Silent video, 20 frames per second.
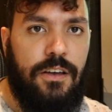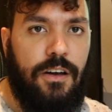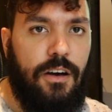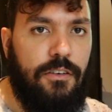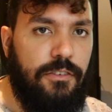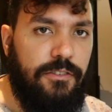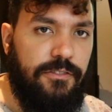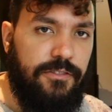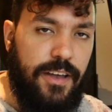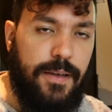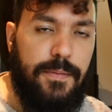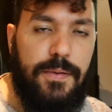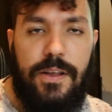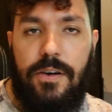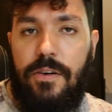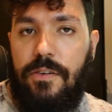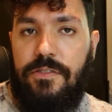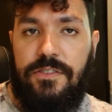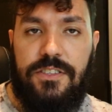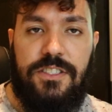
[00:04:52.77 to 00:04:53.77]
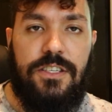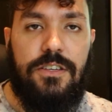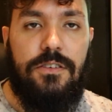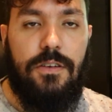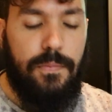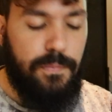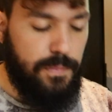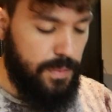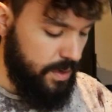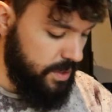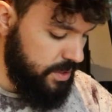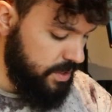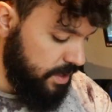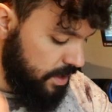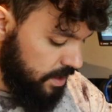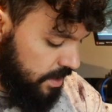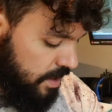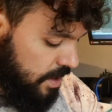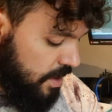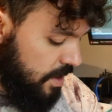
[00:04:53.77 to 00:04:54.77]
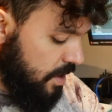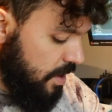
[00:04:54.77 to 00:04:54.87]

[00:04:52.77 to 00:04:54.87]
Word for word: of a family, of a single person,